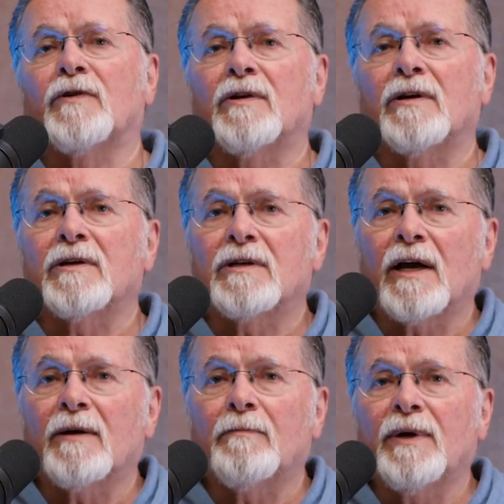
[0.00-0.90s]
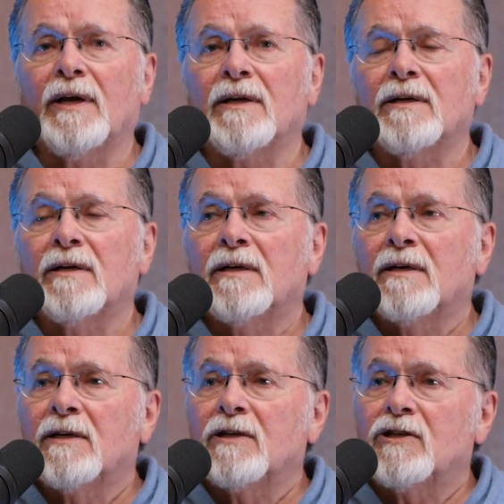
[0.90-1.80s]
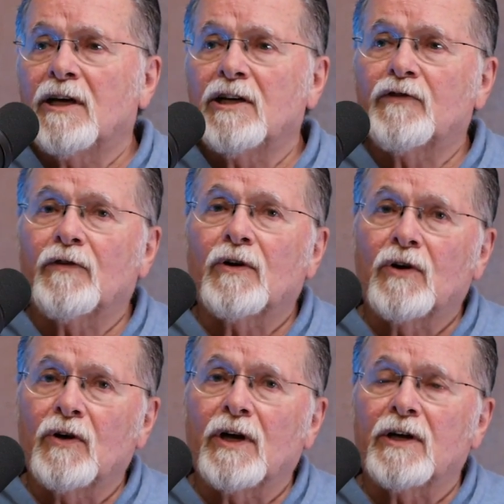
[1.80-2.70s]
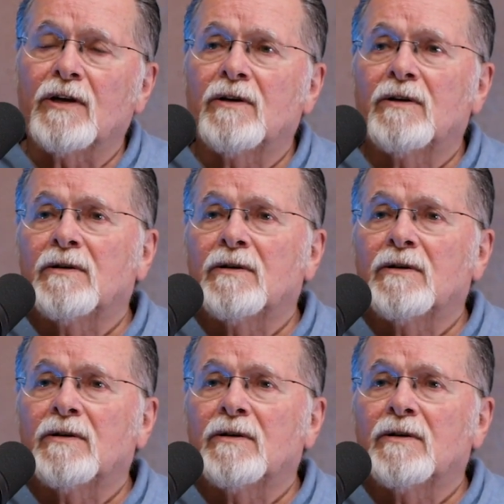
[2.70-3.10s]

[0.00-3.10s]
for the time being. Change for good.